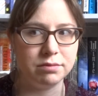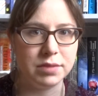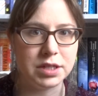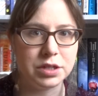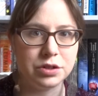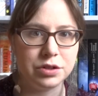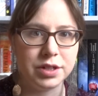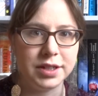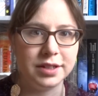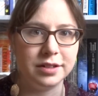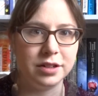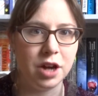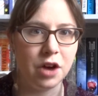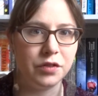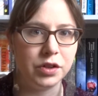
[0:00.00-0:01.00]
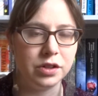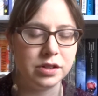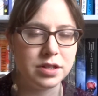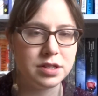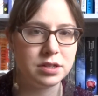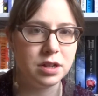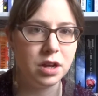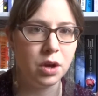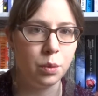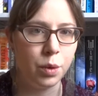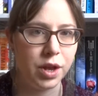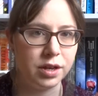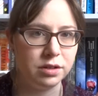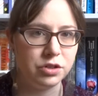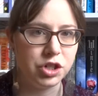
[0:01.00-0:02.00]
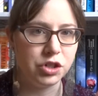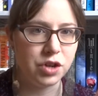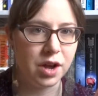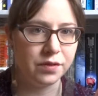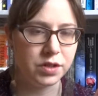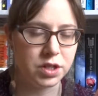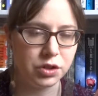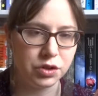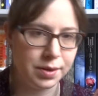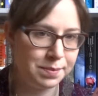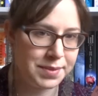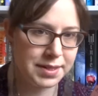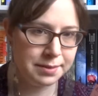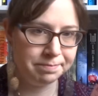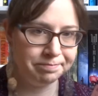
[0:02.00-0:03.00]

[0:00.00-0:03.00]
mystery novels when she travels on trips.